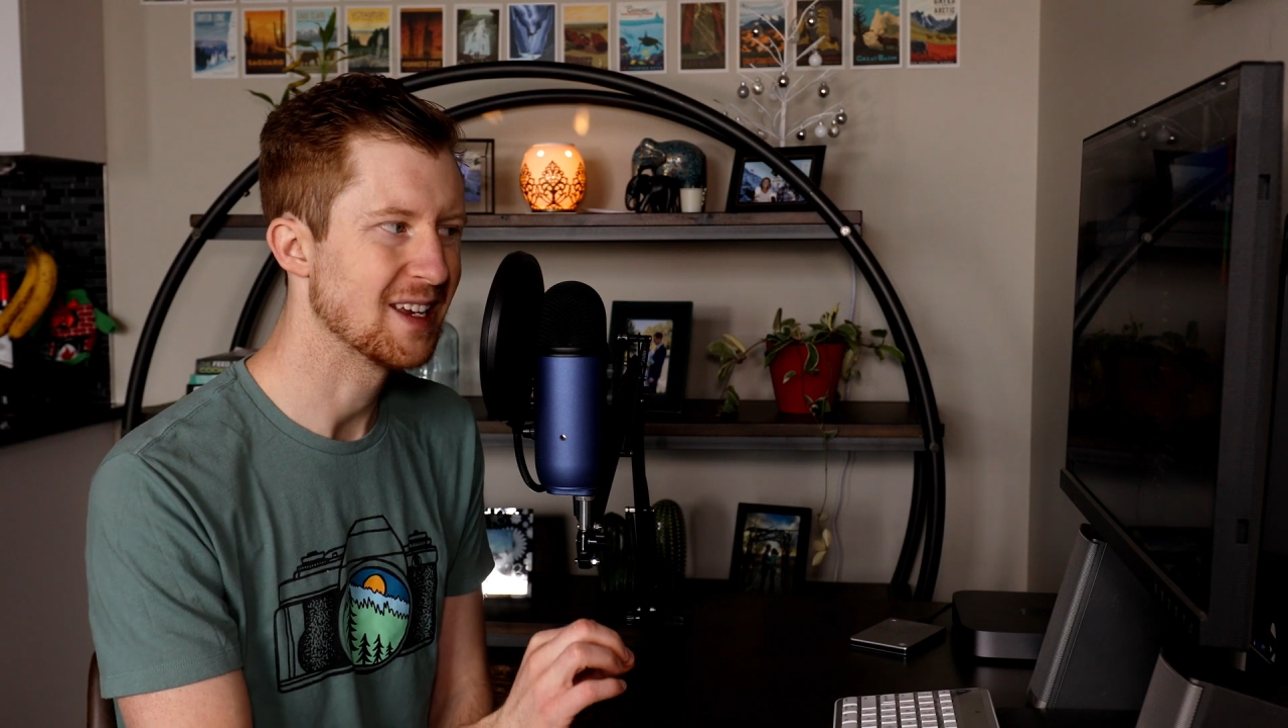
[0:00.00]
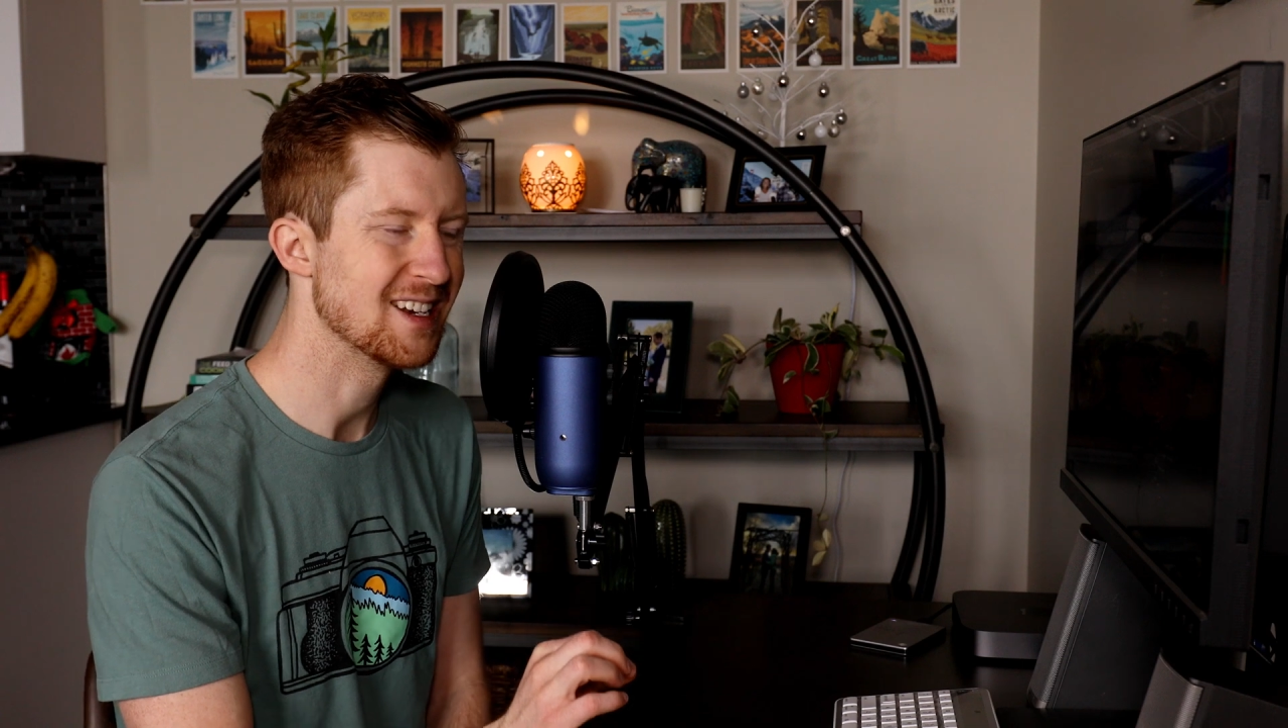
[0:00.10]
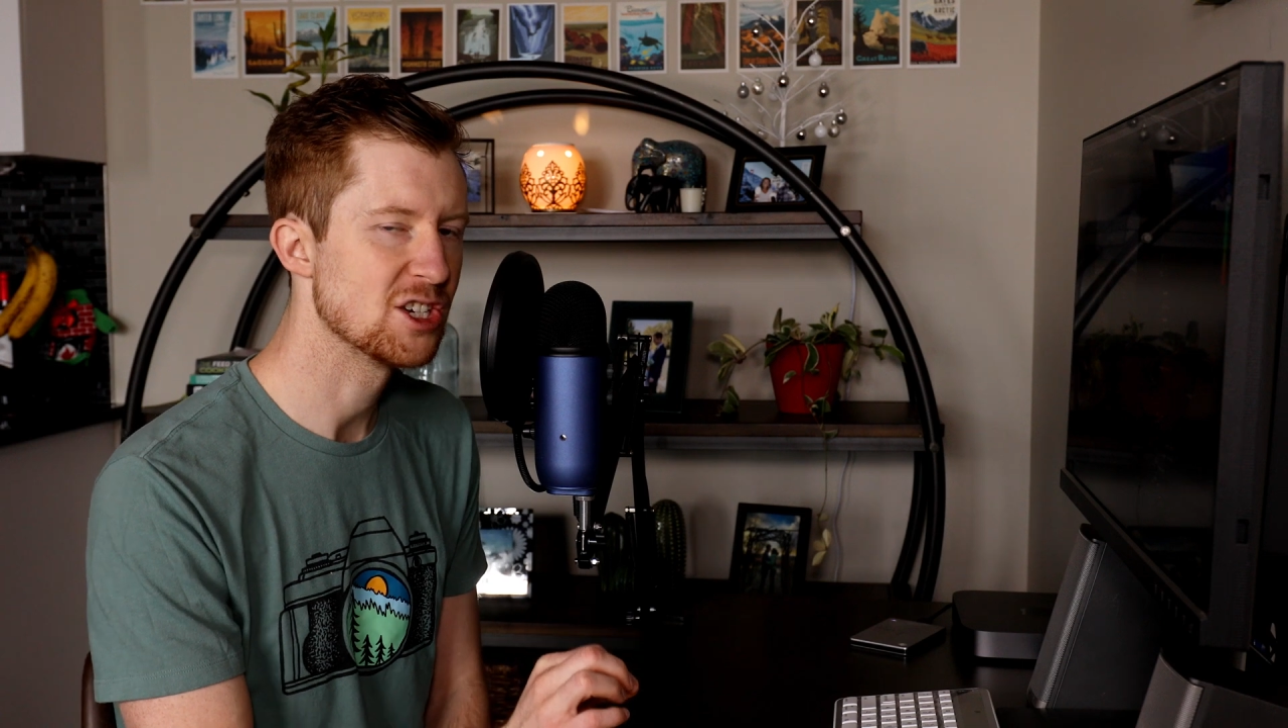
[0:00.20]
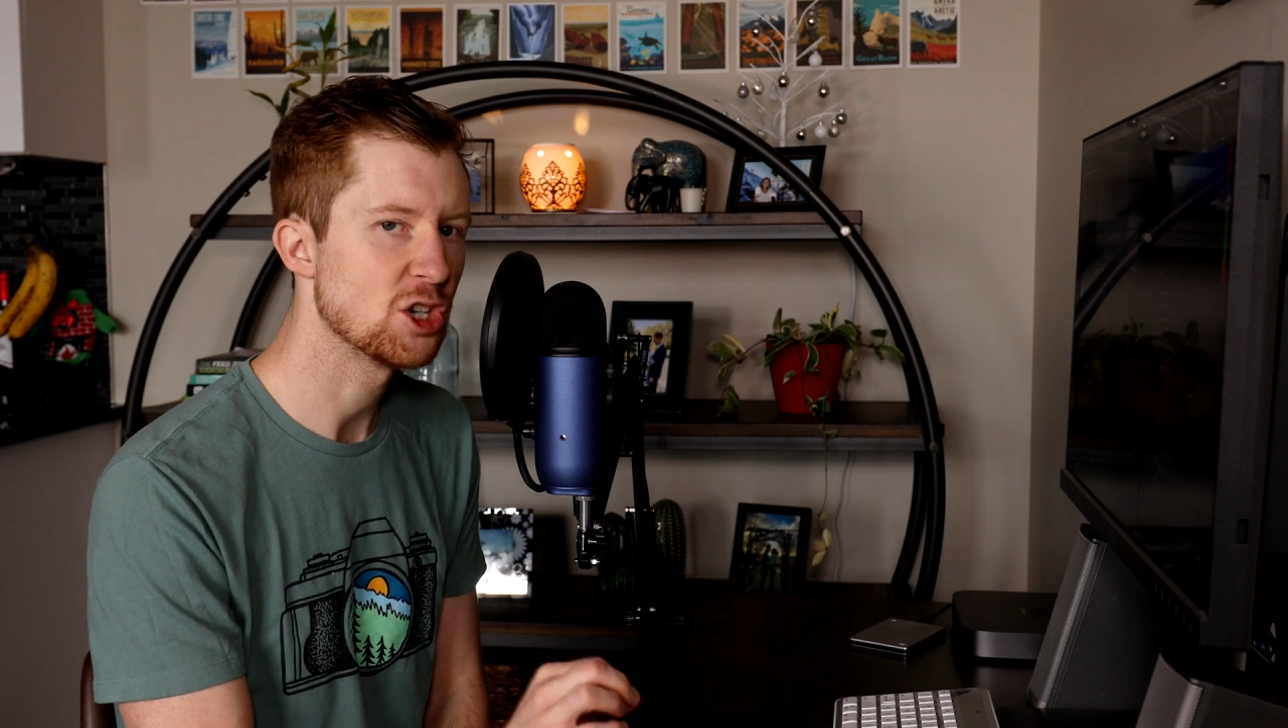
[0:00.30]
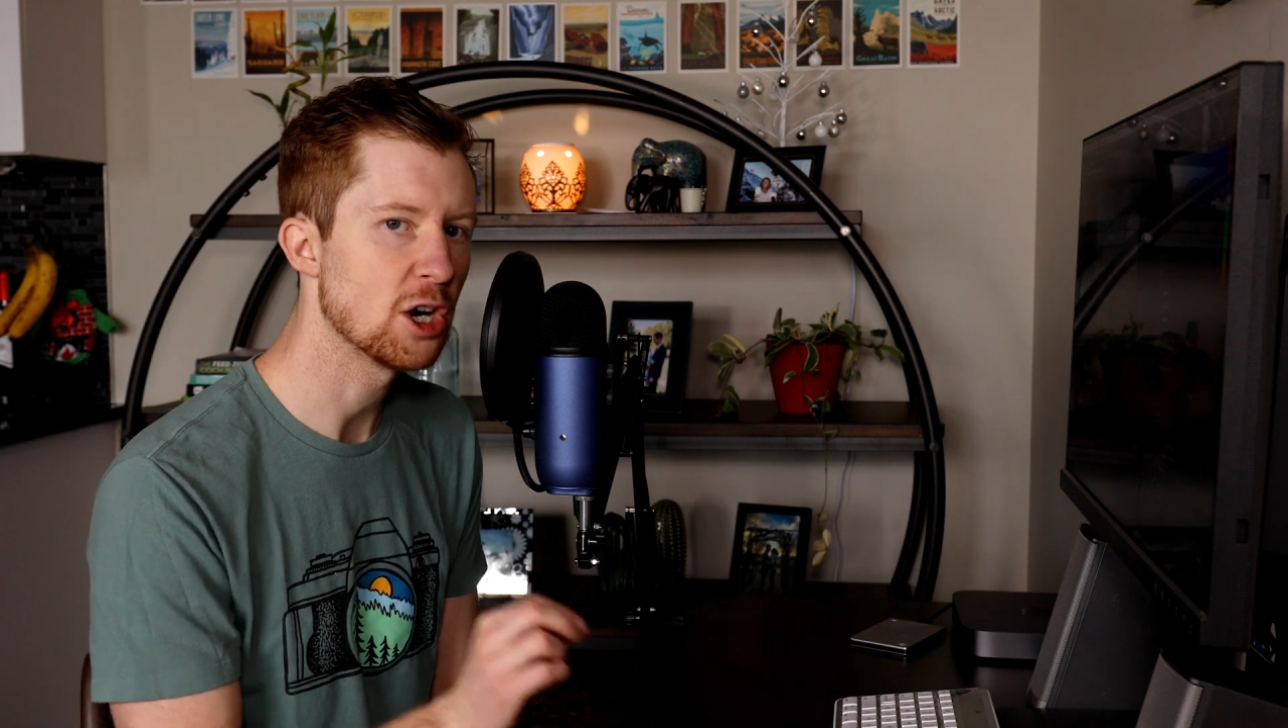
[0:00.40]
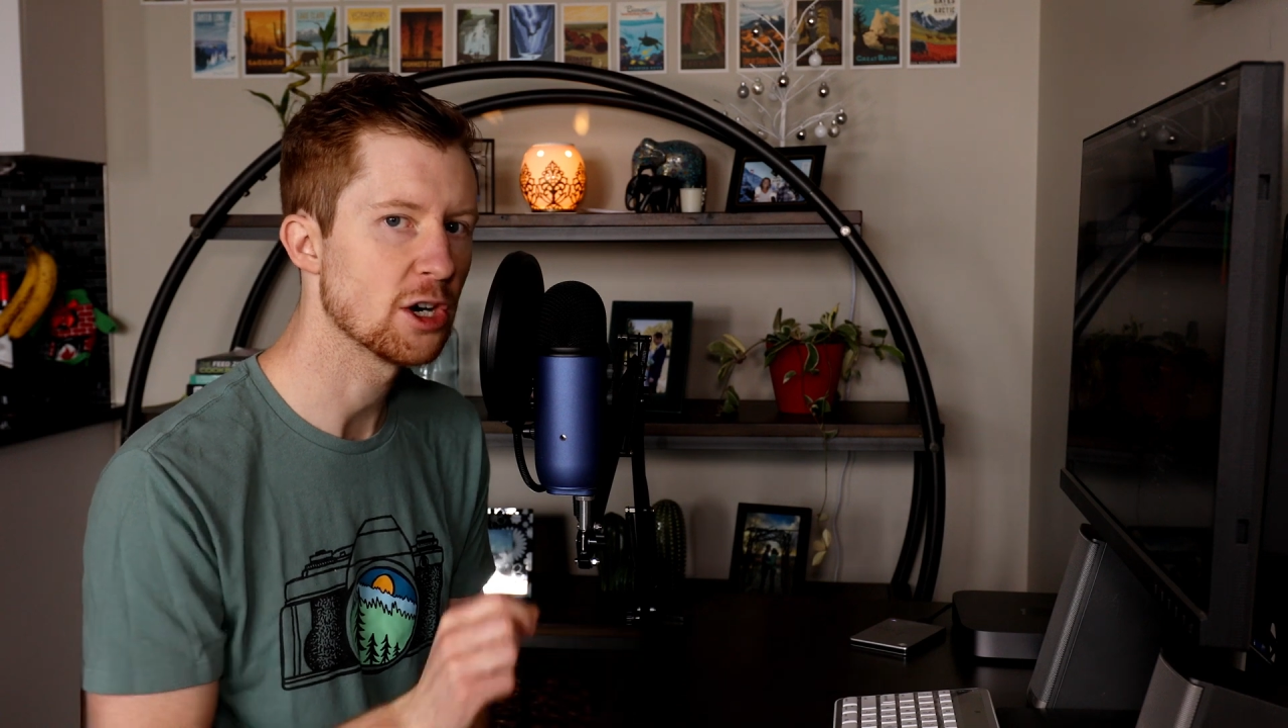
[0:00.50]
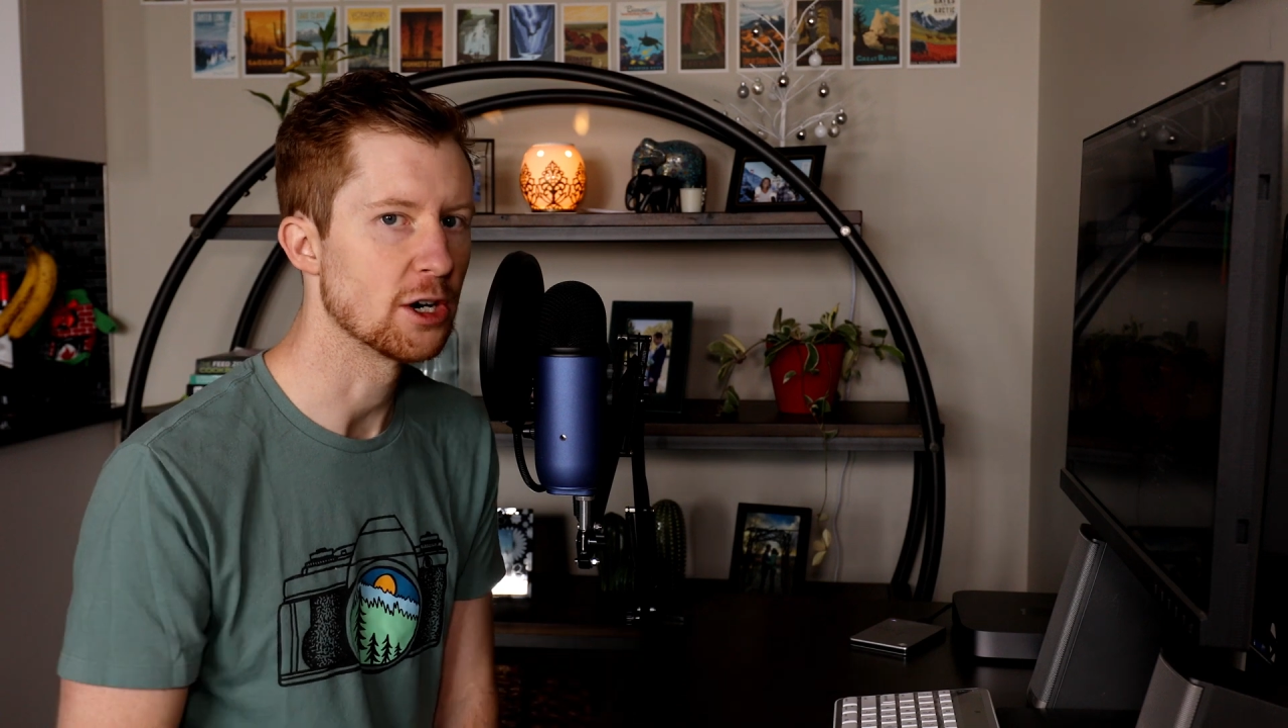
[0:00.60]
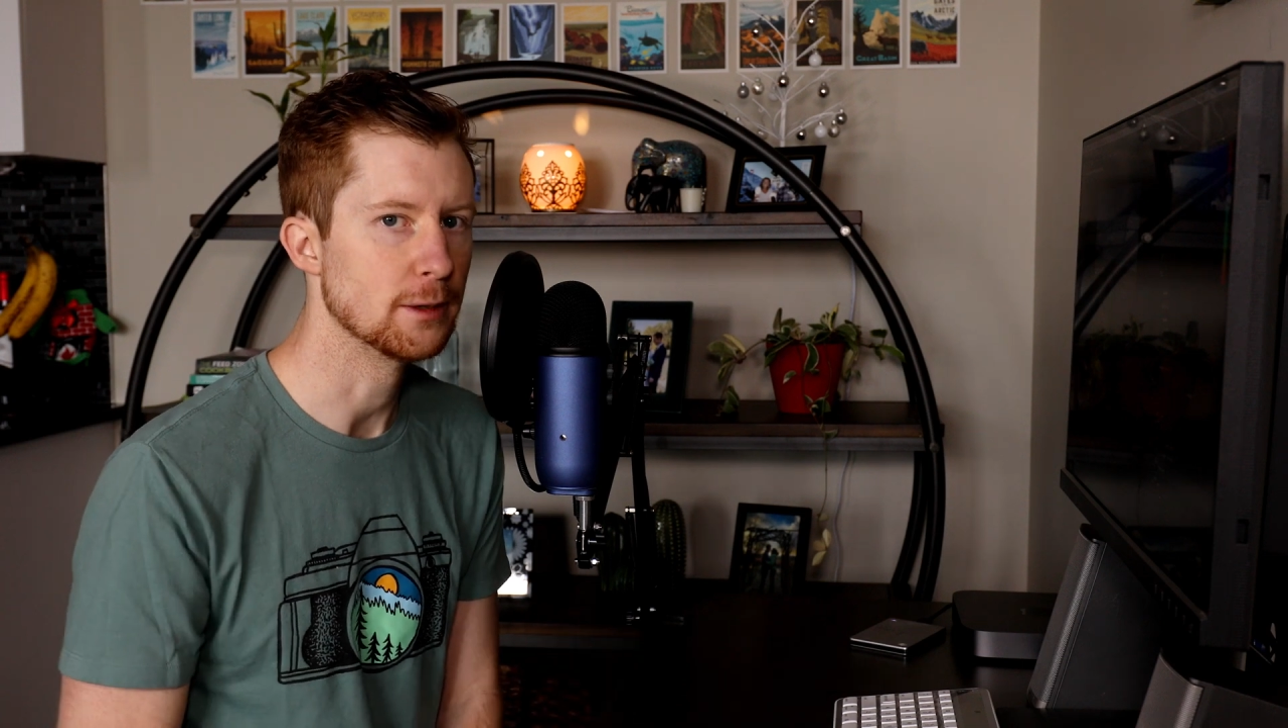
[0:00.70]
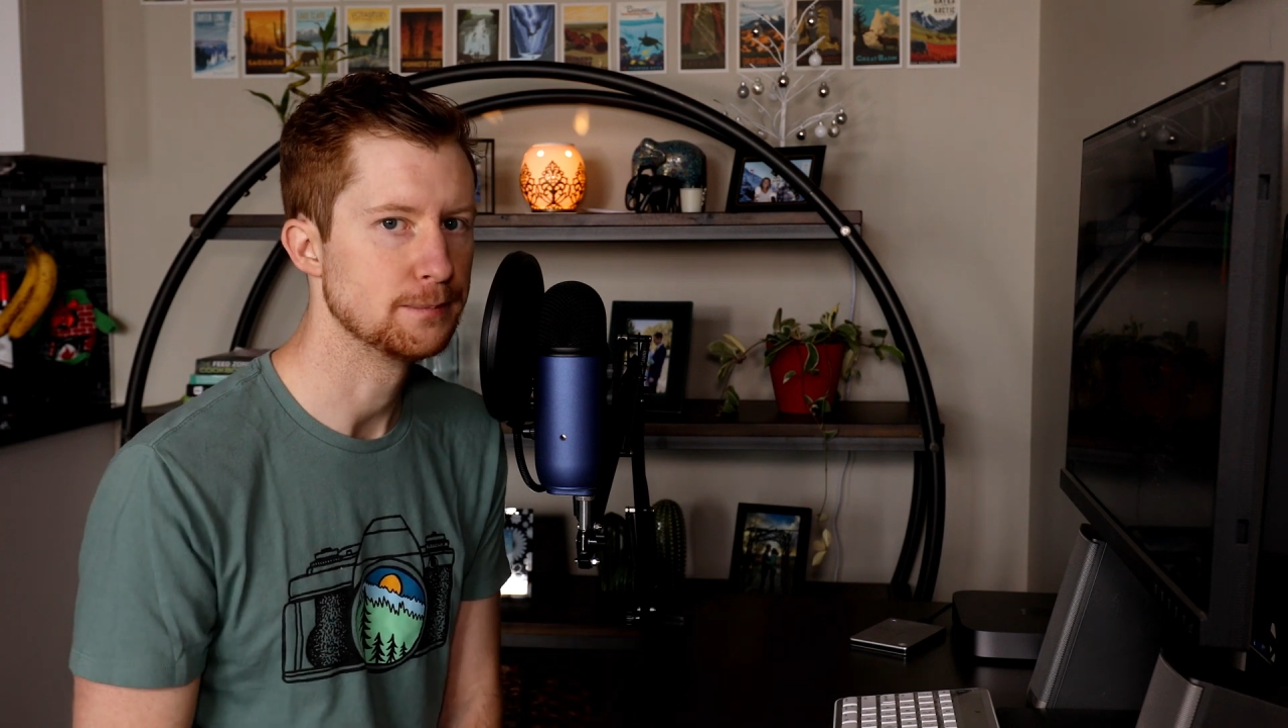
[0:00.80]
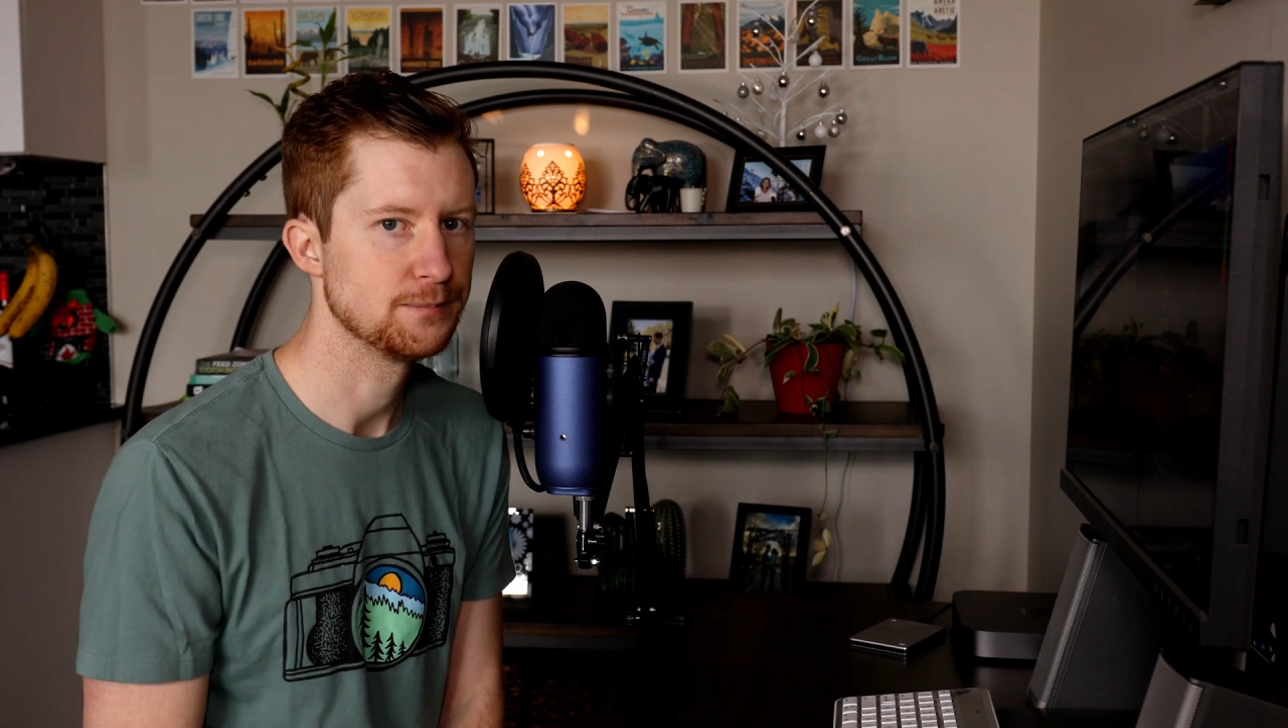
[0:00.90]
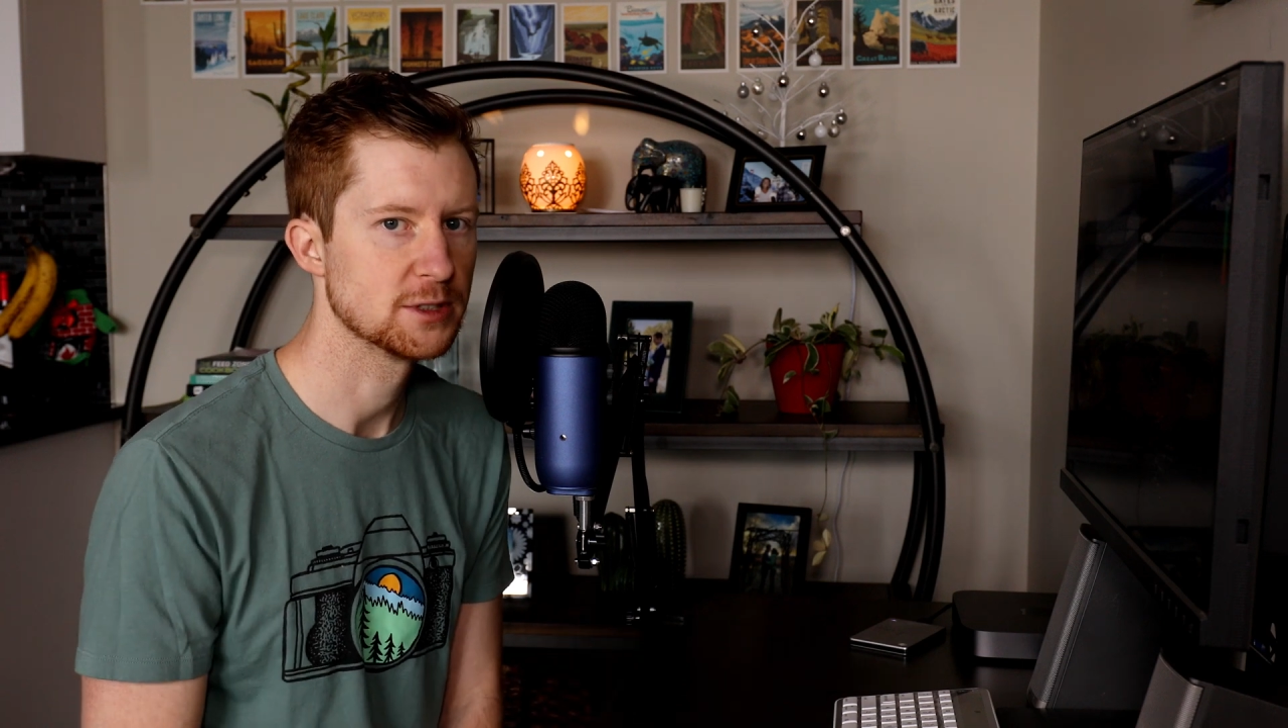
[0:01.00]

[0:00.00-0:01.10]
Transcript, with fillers: get darker.